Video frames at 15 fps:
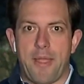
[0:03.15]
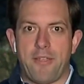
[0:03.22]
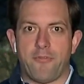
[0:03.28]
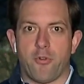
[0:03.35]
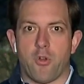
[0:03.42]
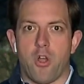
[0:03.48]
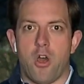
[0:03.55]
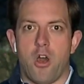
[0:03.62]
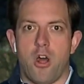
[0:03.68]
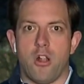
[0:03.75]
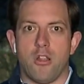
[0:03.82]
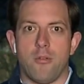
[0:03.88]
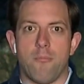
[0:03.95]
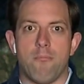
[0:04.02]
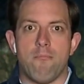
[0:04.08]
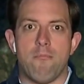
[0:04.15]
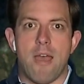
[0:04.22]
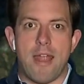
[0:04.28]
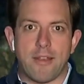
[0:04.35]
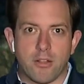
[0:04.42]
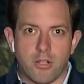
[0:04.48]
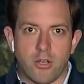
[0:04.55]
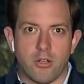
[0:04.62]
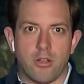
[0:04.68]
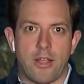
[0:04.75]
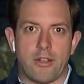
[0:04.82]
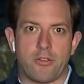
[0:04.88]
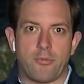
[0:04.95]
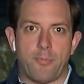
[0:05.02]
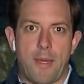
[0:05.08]
pay for all medical
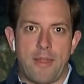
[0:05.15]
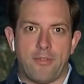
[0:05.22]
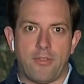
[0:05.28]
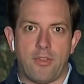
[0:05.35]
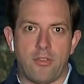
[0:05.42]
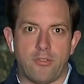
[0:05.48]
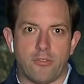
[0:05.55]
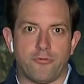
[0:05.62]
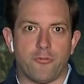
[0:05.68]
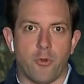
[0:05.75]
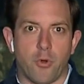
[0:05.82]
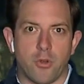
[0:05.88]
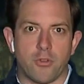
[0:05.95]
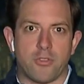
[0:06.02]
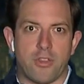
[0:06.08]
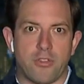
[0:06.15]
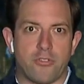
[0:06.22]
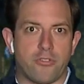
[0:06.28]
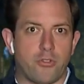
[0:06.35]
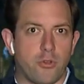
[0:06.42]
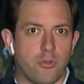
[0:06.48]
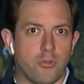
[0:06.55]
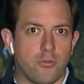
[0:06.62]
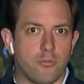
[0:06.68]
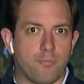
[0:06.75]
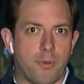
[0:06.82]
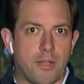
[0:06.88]
expenses for this student,